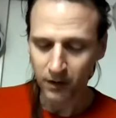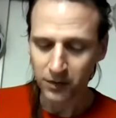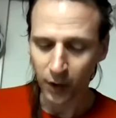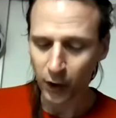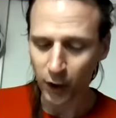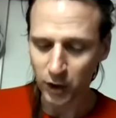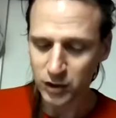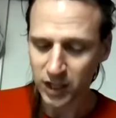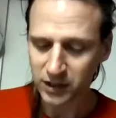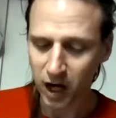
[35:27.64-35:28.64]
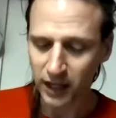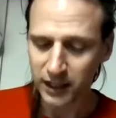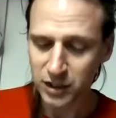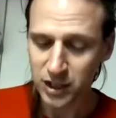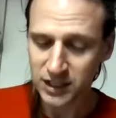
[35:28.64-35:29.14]
Their nurse had gone
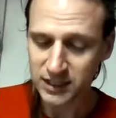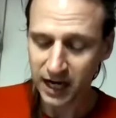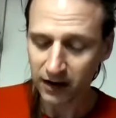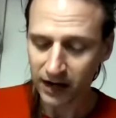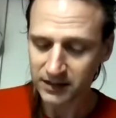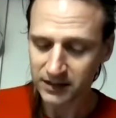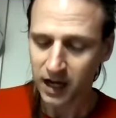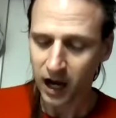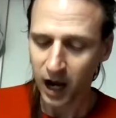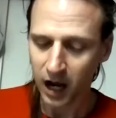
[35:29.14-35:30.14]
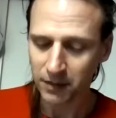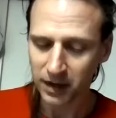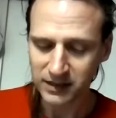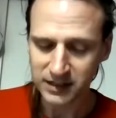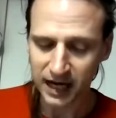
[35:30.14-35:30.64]
into hysterics. Hob
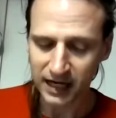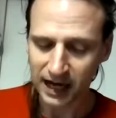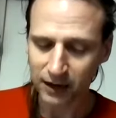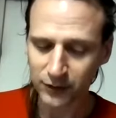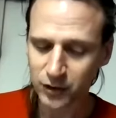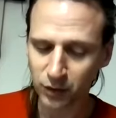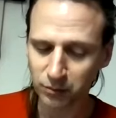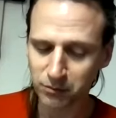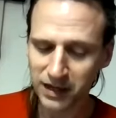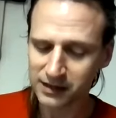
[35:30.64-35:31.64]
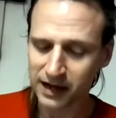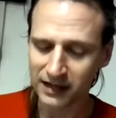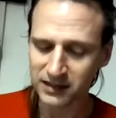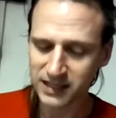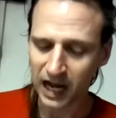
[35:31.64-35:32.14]
had stayed out till
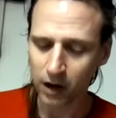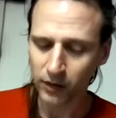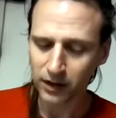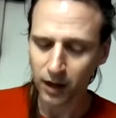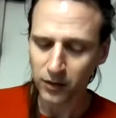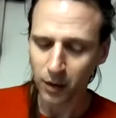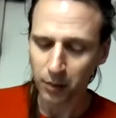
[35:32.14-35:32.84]
midnight scouring the